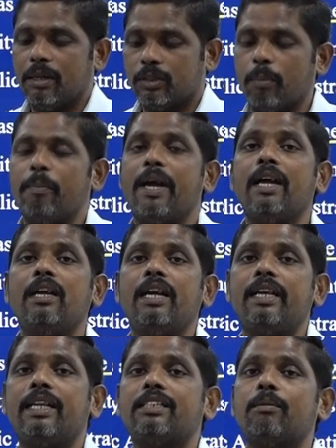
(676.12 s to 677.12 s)
So mainly
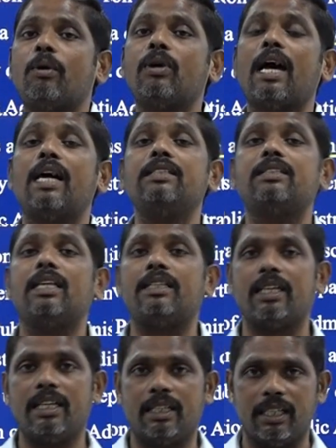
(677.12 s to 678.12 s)
it is about
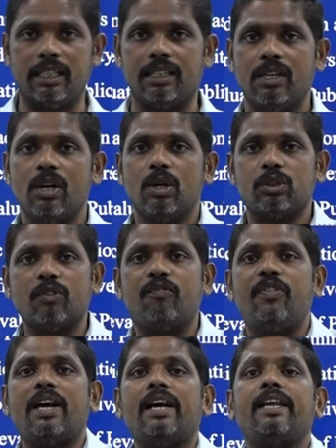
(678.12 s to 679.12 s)
uncertainty. So
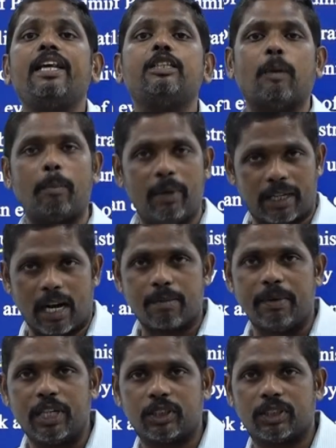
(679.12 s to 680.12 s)
where is public
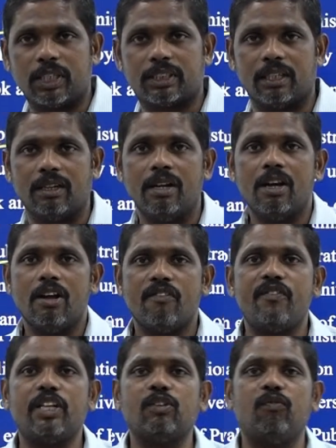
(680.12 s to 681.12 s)
administration?
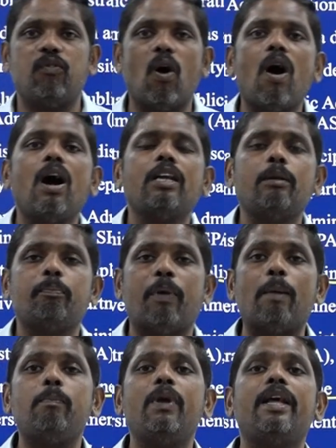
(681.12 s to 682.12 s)
With what
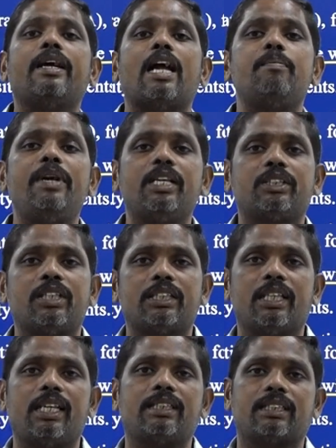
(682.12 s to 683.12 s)
public
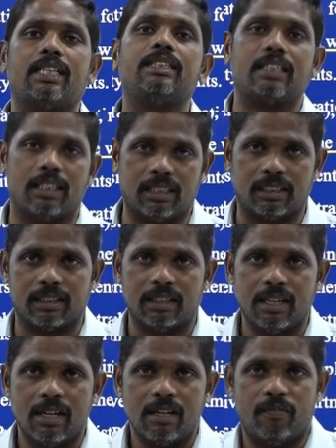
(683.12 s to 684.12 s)
administration is concerned?
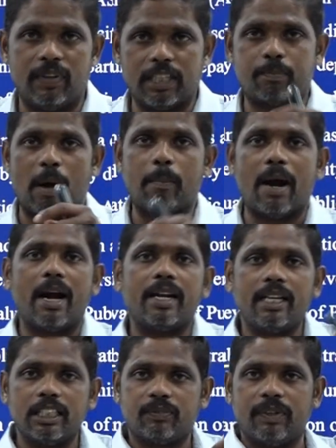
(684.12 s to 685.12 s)
Whether PABAD
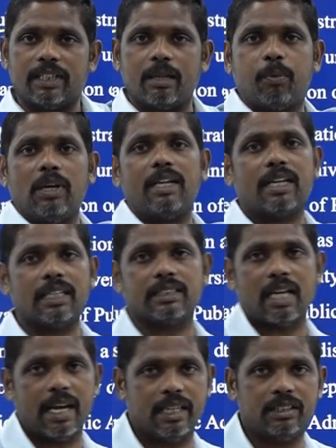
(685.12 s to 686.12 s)
is within political
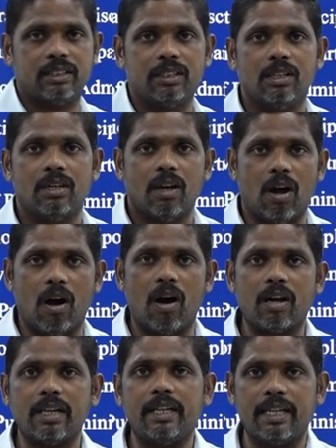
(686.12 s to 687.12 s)
science
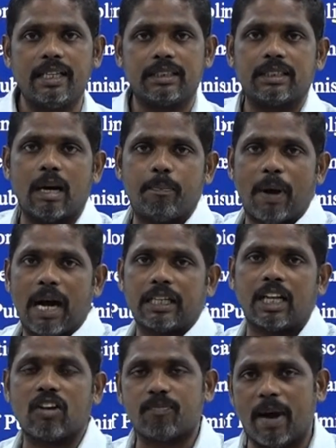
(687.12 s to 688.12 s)
or it is a part
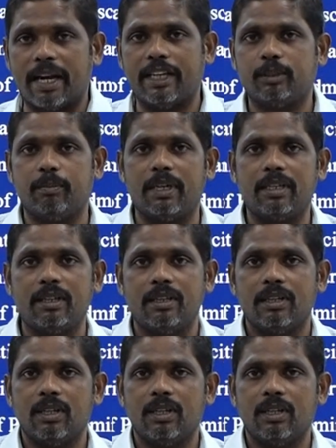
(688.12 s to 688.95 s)
of management.